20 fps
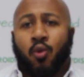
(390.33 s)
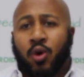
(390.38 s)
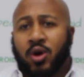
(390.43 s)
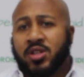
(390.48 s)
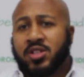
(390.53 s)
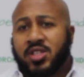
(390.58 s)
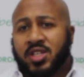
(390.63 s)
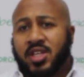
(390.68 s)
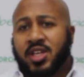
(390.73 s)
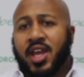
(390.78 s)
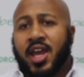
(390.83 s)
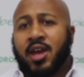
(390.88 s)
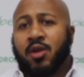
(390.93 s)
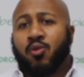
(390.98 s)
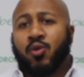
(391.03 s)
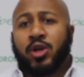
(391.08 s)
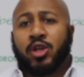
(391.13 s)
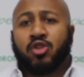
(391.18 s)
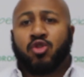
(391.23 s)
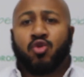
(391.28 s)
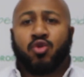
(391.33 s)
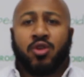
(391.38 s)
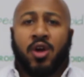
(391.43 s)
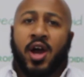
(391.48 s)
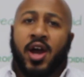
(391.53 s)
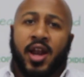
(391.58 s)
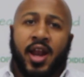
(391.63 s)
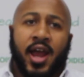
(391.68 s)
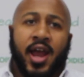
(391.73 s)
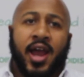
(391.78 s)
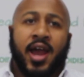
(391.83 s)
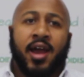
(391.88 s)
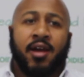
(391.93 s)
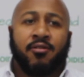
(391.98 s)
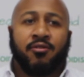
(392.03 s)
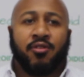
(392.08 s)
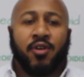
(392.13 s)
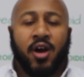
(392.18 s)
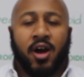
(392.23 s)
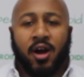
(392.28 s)
once again we do not
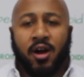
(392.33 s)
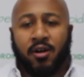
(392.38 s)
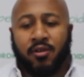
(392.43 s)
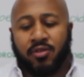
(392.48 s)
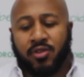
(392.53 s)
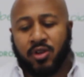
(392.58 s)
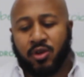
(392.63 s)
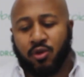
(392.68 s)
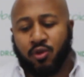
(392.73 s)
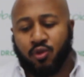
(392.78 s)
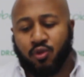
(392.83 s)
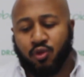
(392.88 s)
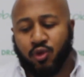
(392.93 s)
have the